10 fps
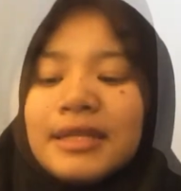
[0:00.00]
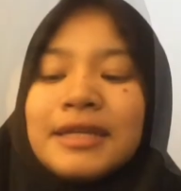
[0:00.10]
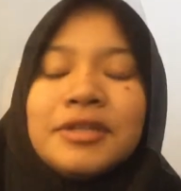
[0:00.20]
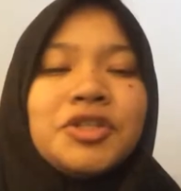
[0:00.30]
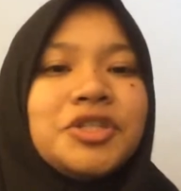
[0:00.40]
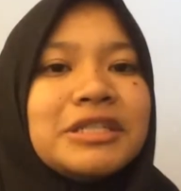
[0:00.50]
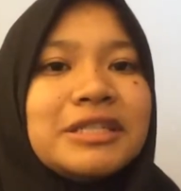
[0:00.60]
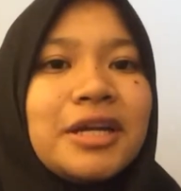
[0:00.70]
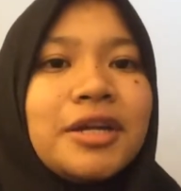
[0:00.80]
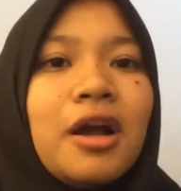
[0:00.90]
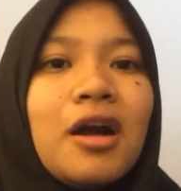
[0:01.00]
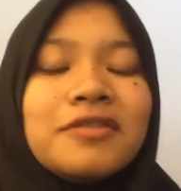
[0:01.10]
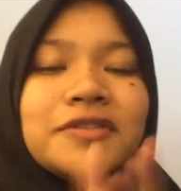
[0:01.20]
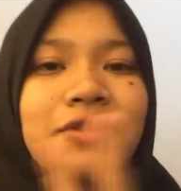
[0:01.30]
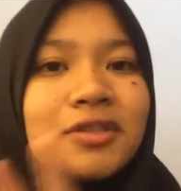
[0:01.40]
The nutrition
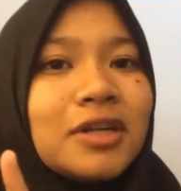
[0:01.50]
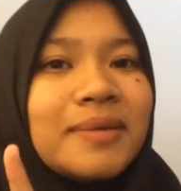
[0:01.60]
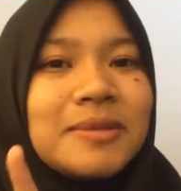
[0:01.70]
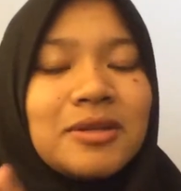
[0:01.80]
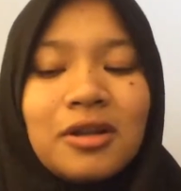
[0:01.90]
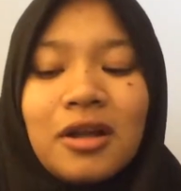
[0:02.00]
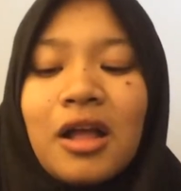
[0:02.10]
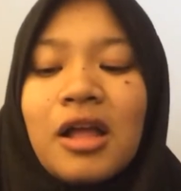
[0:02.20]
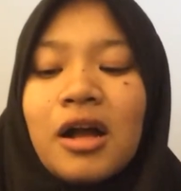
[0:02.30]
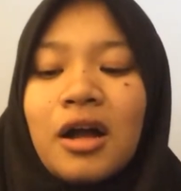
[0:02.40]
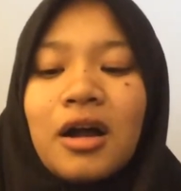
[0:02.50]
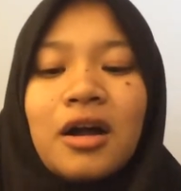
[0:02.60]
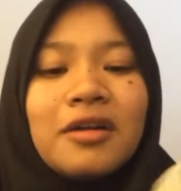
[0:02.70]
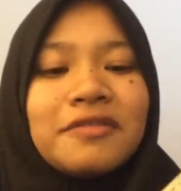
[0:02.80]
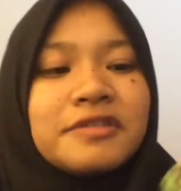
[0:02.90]
of 2 capsules
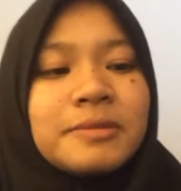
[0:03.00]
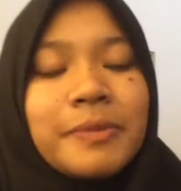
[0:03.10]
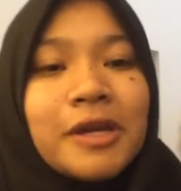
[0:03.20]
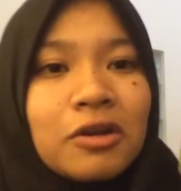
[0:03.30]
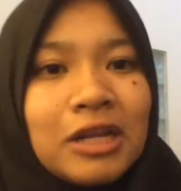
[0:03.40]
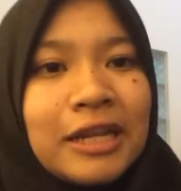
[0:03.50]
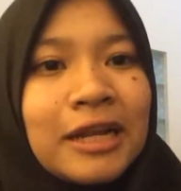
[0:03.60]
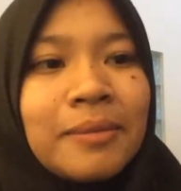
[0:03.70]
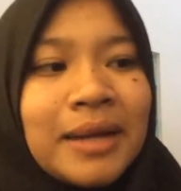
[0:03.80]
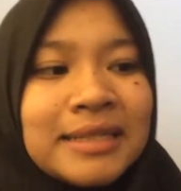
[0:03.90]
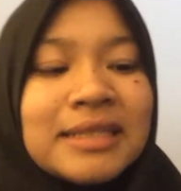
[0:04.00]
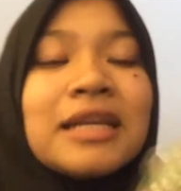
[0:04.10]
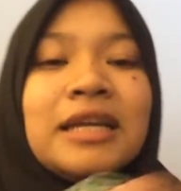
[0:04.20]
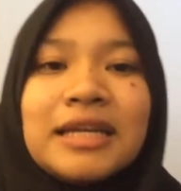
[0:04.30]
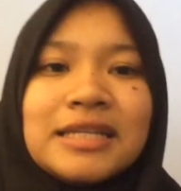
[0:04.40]
of spirulina
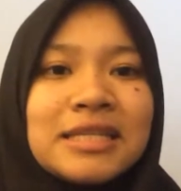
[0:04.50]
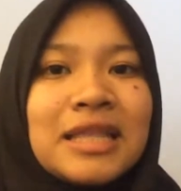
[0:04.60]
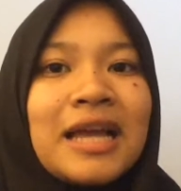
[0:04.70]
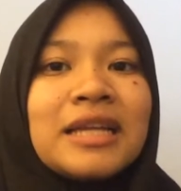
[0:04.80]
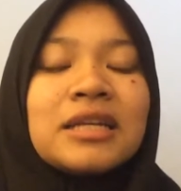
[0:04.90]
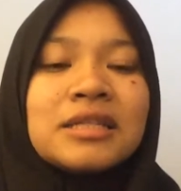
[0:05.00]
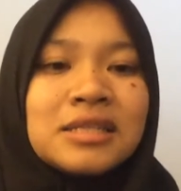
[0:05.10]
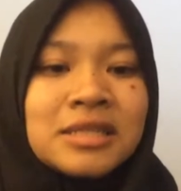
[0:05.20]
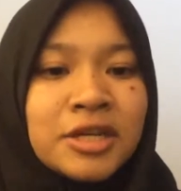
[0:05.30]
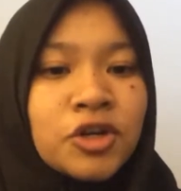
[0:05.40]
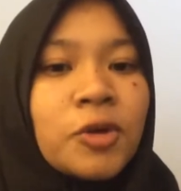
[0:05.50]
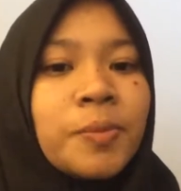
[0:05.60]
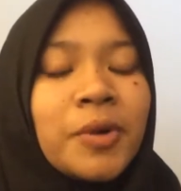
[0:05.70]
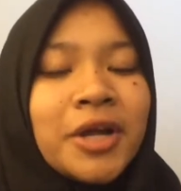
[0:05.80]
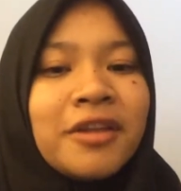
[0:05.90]
mask is like
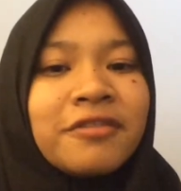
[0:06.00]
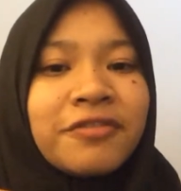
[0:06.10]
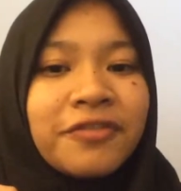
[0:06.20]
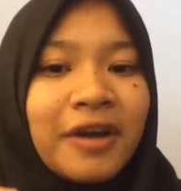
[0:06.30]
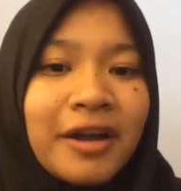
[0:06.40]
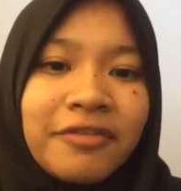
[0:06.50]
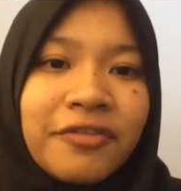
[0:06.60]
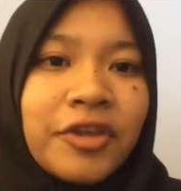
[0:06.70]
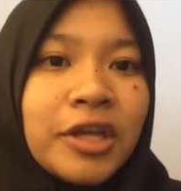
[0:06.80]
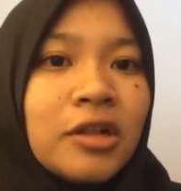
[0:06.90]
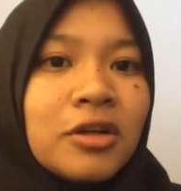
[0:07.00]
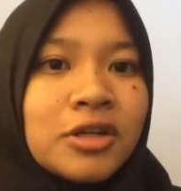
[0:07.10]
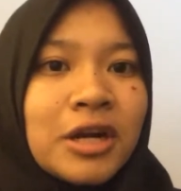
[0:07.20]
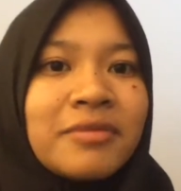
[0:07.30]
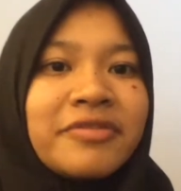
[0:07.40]
0.5
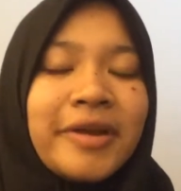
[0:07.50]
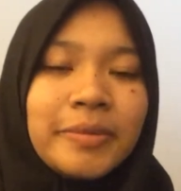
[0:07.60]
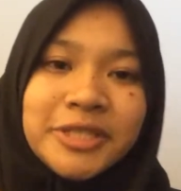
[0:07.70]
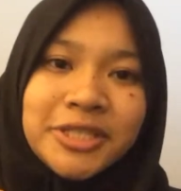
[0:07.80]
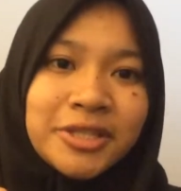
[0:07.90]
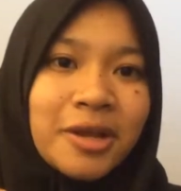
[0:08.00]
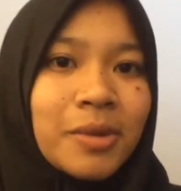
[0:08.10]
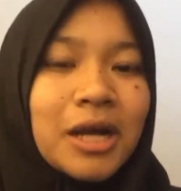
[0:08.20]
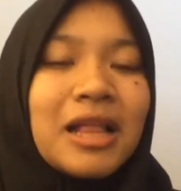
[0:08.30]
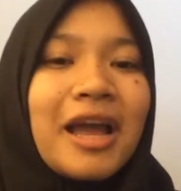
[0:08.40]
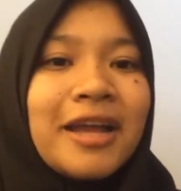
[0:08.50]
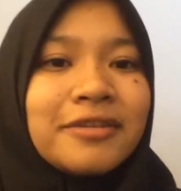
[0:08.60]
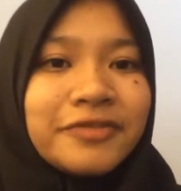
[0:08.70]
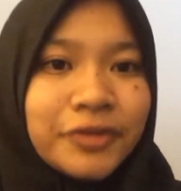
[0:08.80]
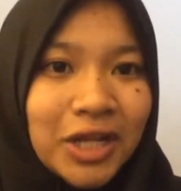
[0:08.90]
kg vegetable
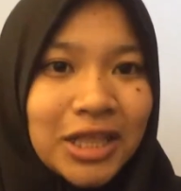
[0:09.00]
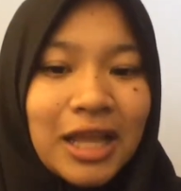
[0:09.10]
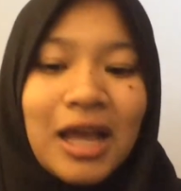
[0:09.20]
and fruit,